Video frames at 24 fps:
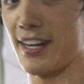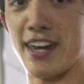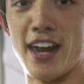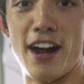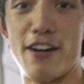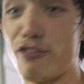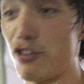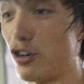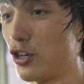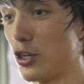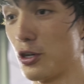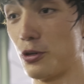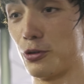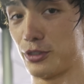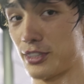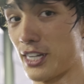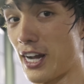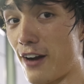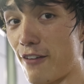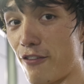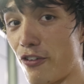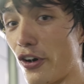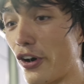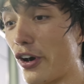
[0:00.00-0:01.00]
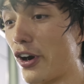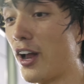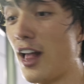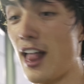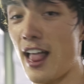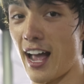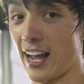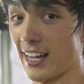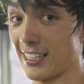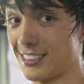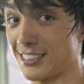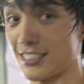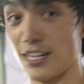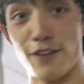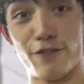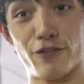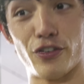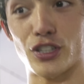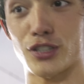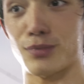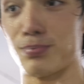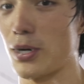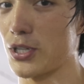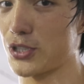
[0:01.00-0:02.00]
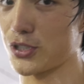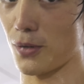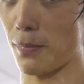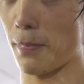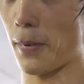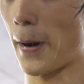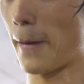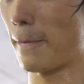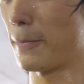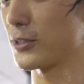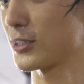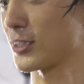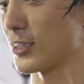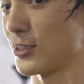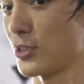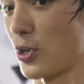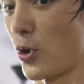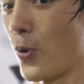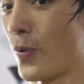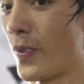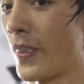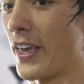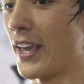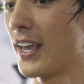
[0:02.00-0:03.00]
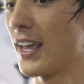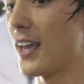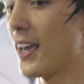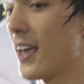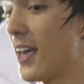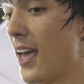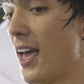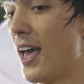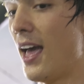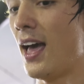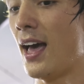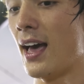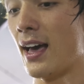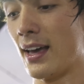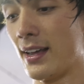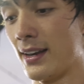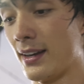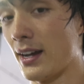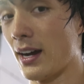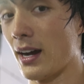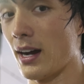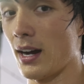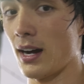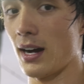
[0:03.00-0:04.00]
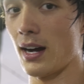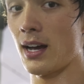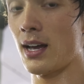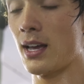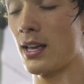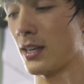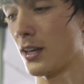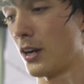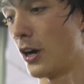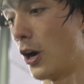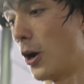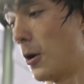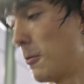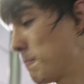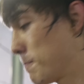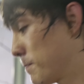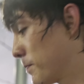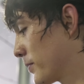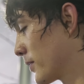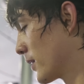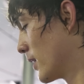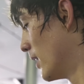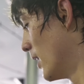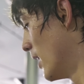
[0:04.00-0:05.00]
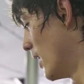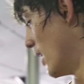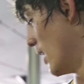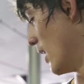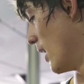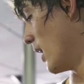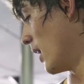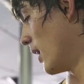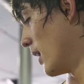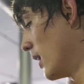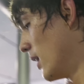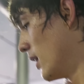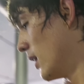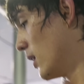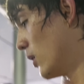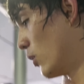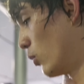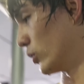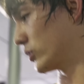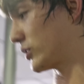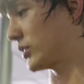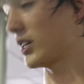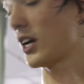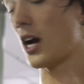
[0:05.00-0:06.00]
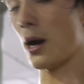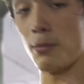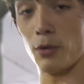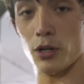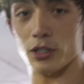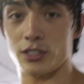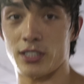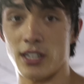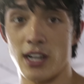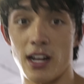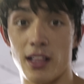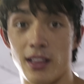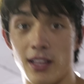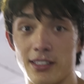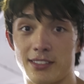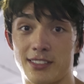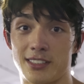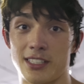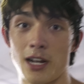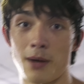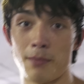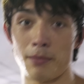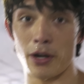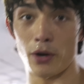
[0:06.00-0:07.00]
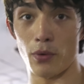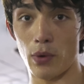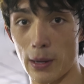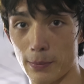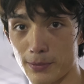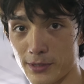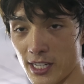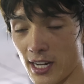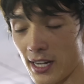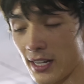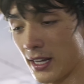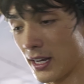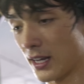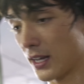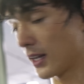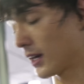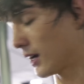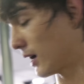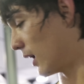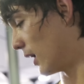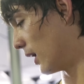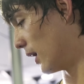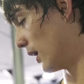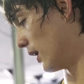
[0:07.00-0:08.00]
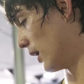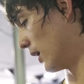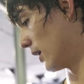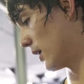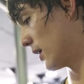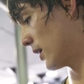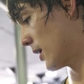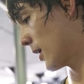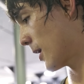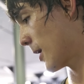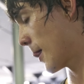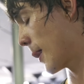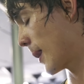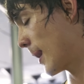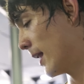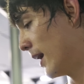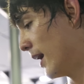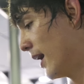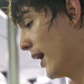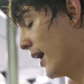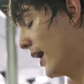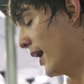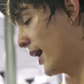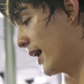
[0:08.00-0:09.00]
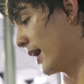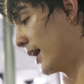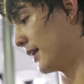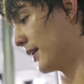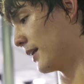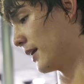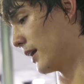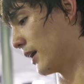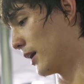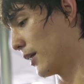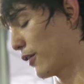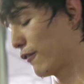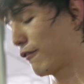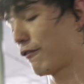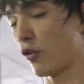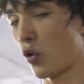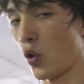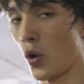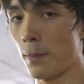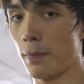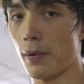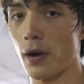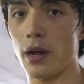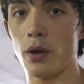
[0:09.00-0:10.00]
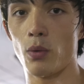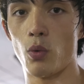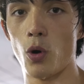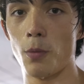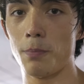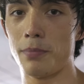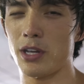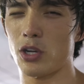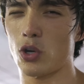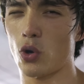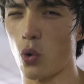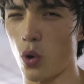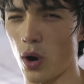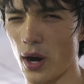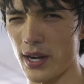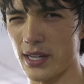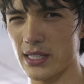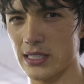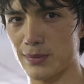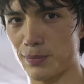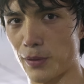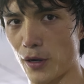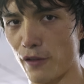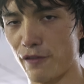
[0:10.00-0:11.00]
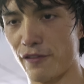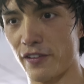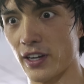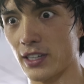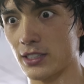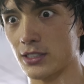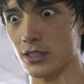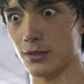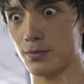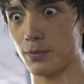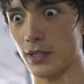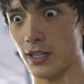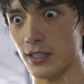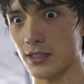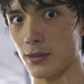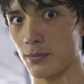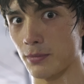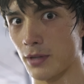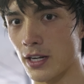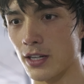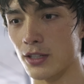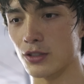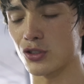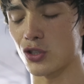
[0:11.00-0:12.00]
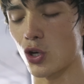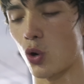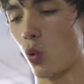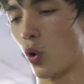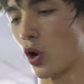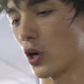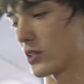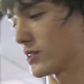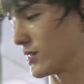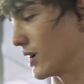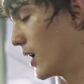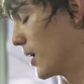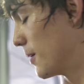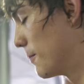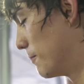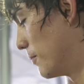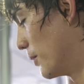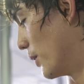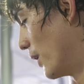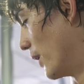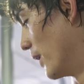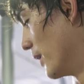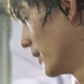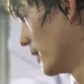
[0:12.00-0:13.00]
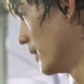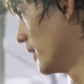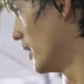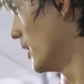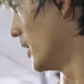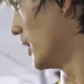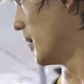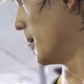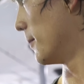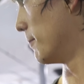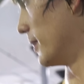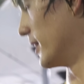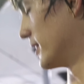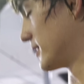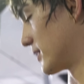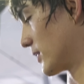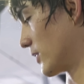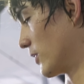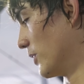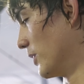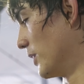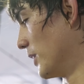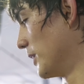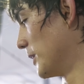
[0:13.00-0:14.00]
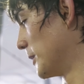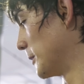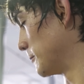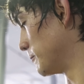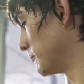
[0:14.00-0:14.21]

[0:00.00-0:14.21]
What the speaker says: never use ever. I save for special purposes only. And you know, let's see how many reps I get. And the form probably won't be quite as perfect just because I'm getting so worked out. But basically,